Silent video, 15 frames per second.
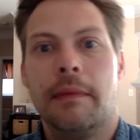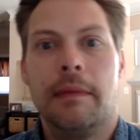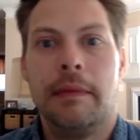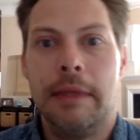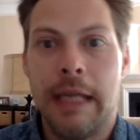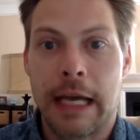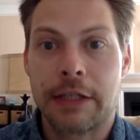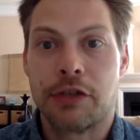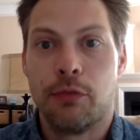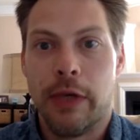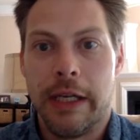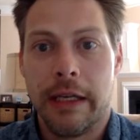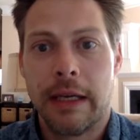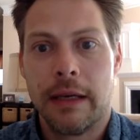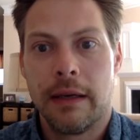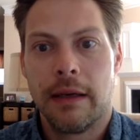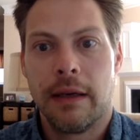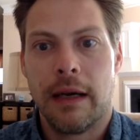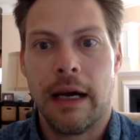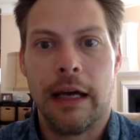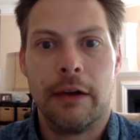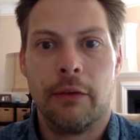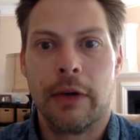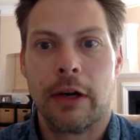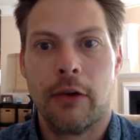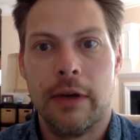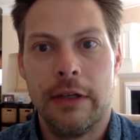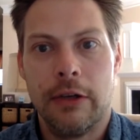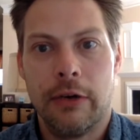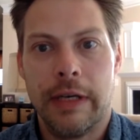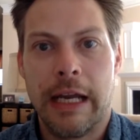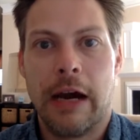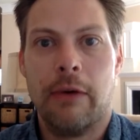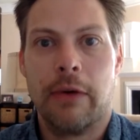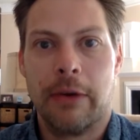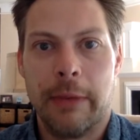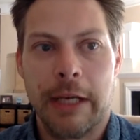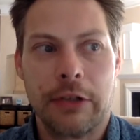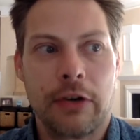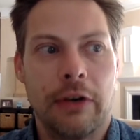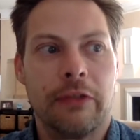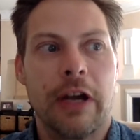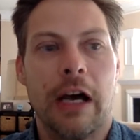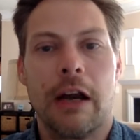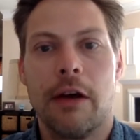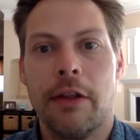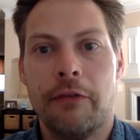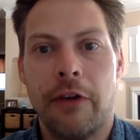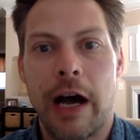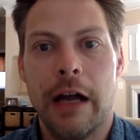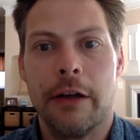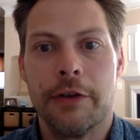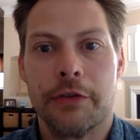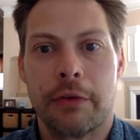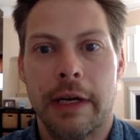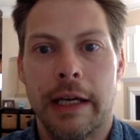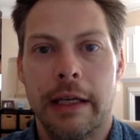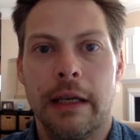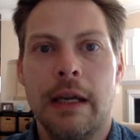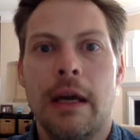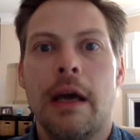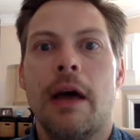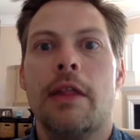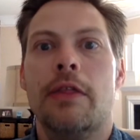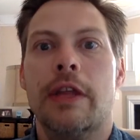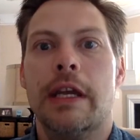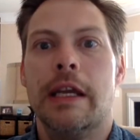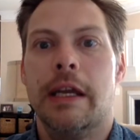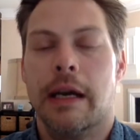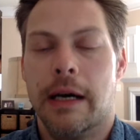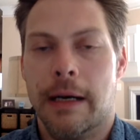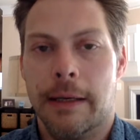next week. I don't want to go ahead and do it now. I want to make sure I've got all the files right. The